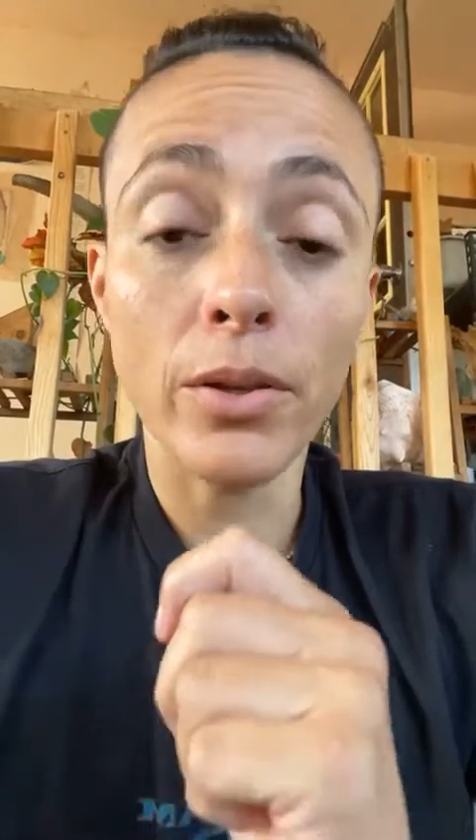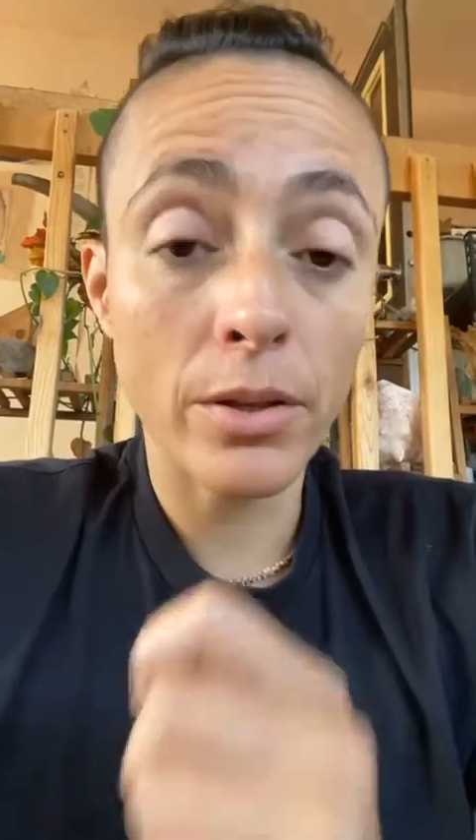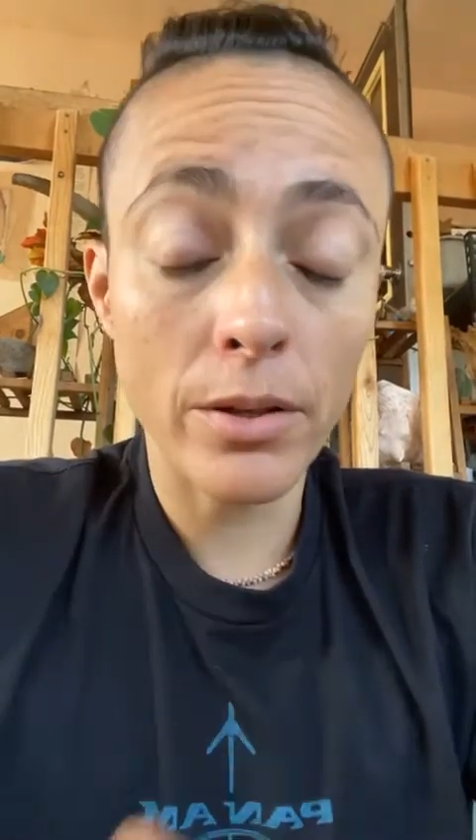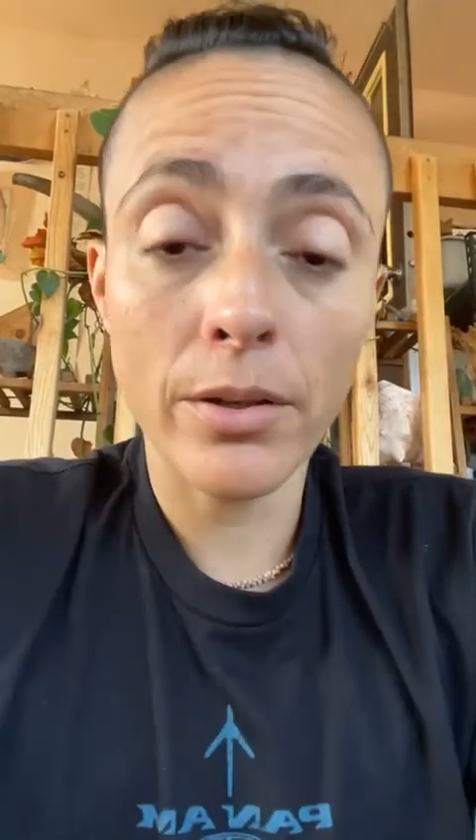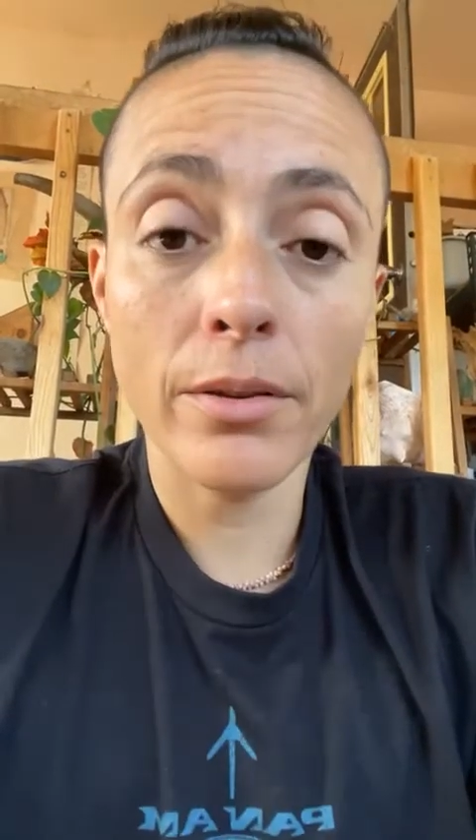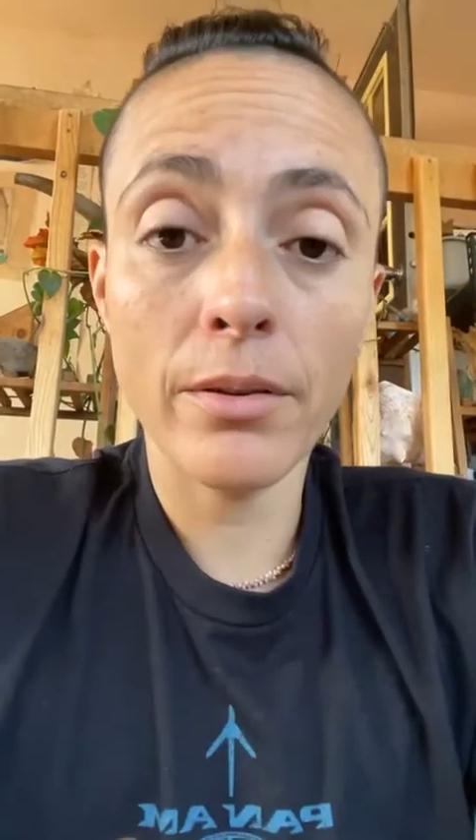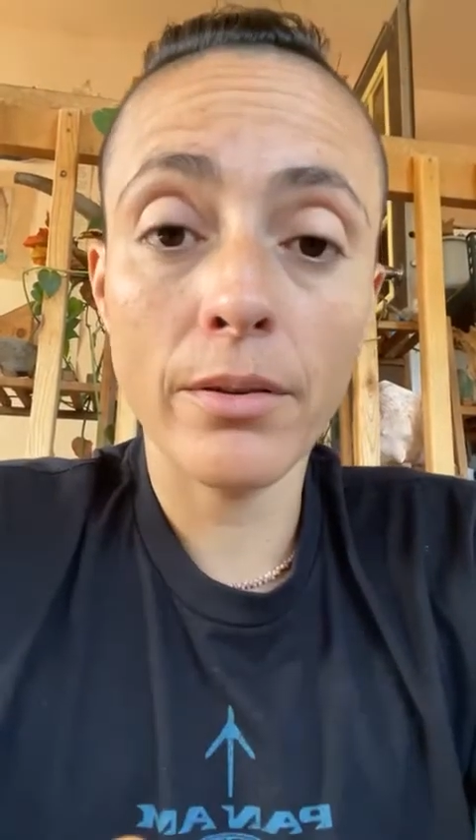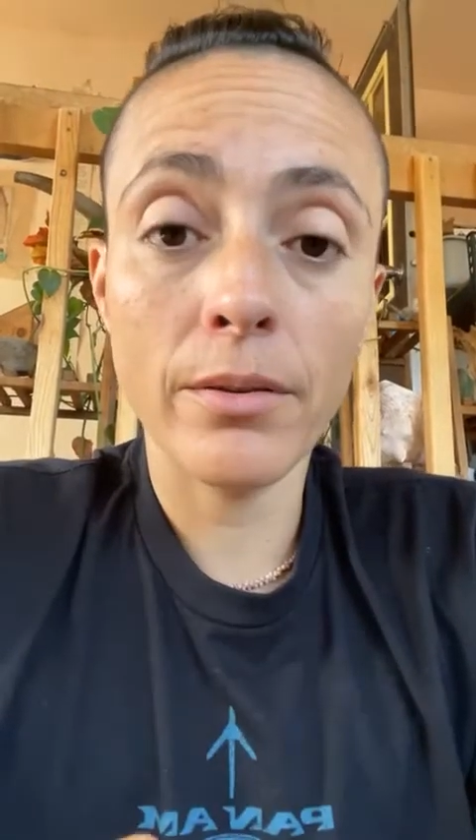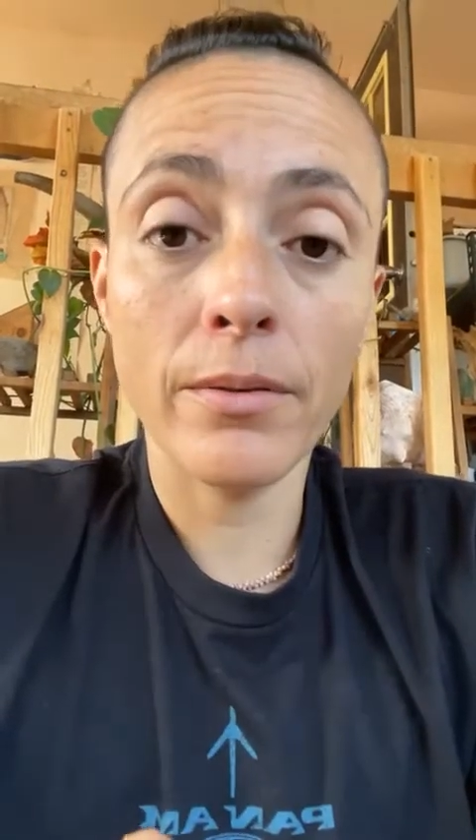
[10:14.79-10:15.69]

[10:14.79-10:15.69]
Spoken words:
Earth.